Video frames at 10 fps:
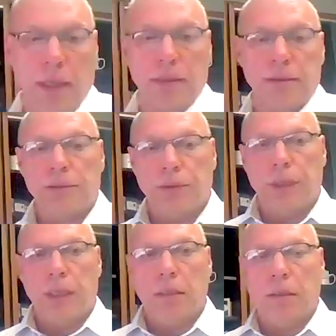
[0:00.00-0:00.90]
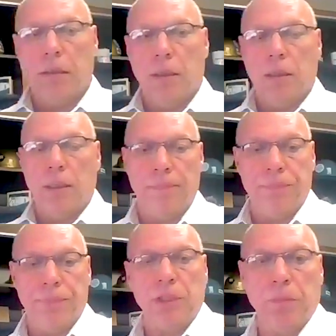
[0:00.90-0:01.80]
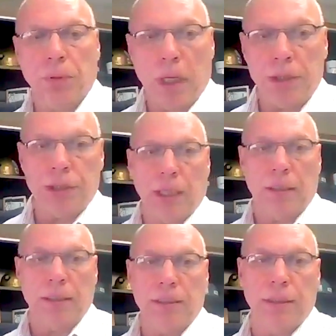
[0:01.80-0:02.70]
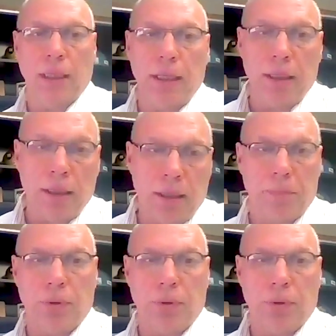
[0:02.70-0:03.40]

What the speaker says: Desiree. This project is a